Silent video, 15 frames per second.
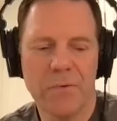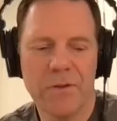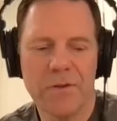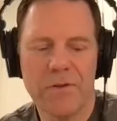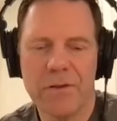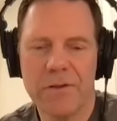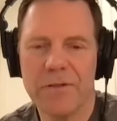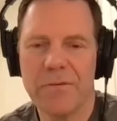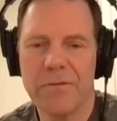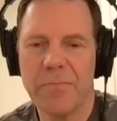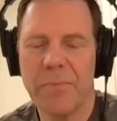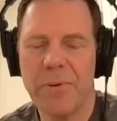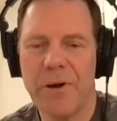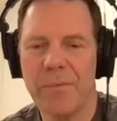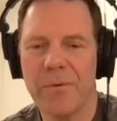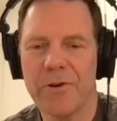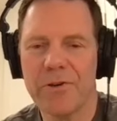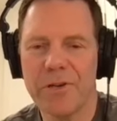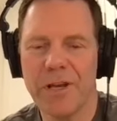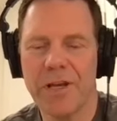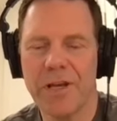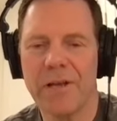with just
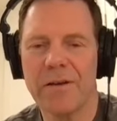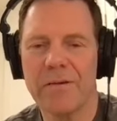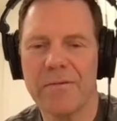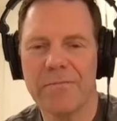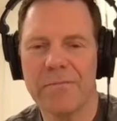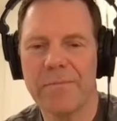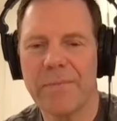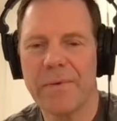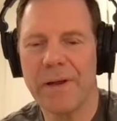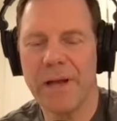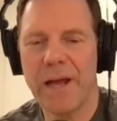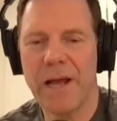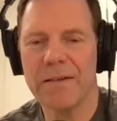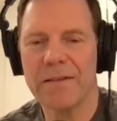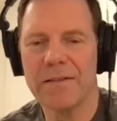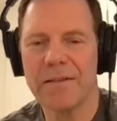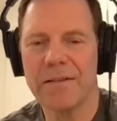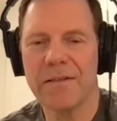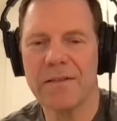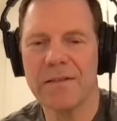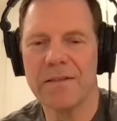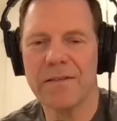publishing it as
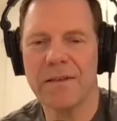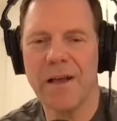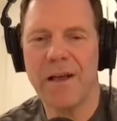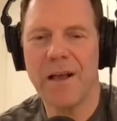is.